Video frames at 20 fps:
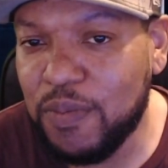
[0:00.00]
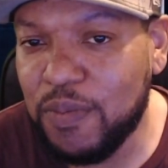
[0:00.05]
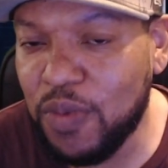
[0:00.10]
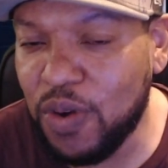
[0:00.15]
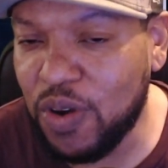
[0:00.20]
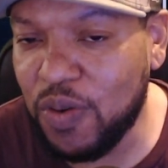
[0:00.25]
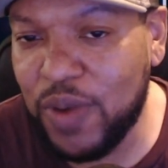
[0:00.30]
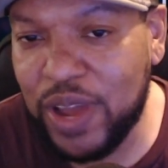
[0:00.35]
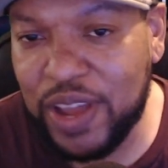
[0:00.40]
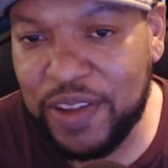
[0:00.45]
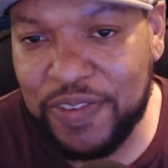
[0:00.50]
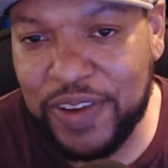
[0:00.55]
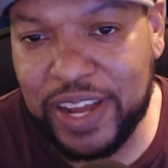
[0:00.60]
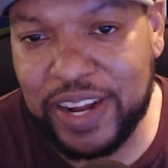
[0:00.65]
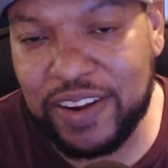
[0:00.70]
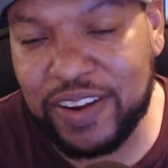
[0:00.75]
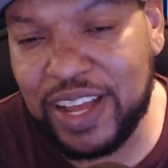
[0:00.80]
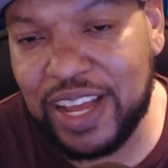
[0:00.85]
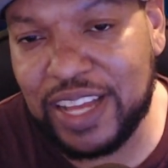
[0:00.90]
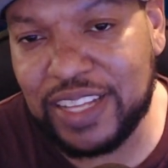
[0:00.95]
more
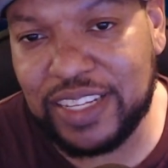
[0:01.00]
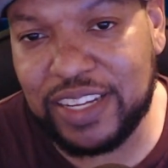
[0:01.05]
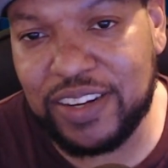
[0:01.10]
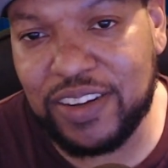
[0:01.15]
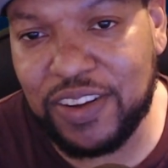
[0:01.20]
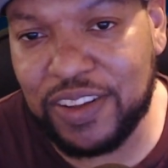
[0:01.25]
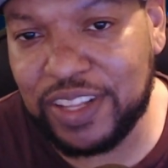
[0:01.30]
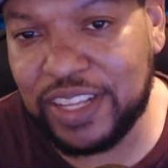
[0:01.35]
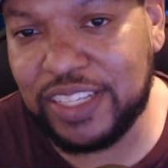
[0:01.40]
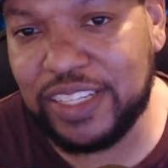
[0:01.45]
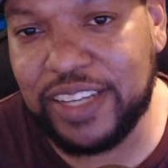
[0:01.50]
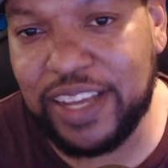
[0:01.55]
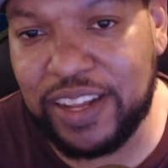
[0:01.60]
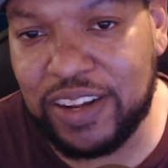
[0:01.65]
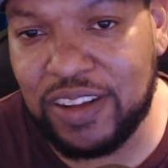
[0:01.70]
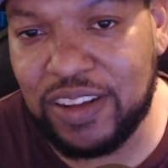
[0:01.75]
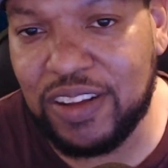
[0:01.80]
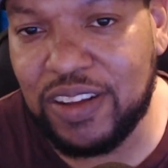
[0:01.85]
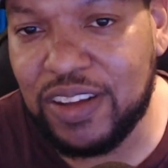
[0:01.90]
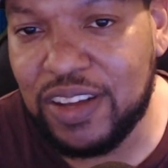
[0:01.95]
Wayfinder content on this
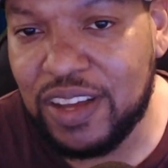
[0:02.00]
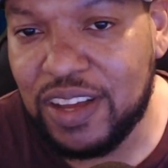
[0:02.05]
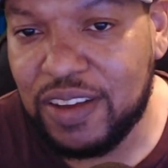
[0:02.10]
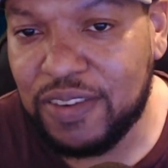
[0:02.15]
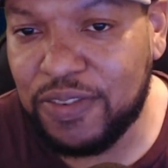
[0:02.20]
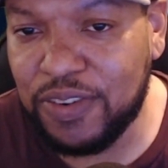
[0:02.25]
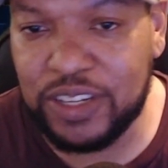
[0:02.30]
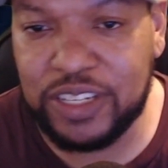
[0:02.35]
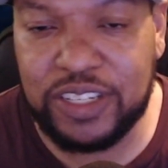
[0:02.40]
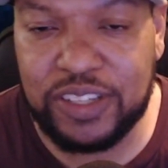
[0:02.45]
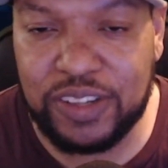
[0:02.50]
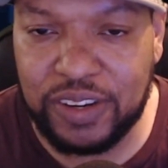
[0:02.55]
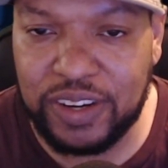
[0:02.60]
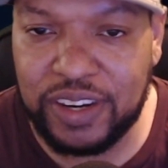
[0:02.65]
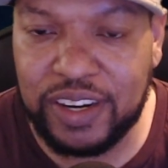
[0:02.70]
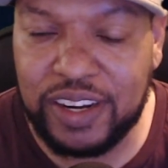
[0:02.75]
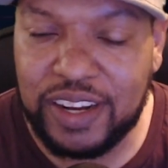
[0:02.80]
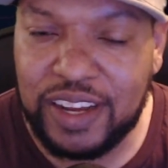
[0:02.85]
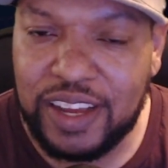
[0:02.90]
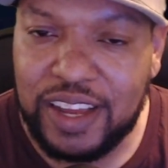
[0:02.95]
channel for
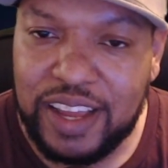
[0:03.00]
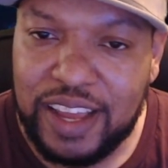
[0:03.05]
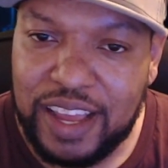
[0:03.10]
sure.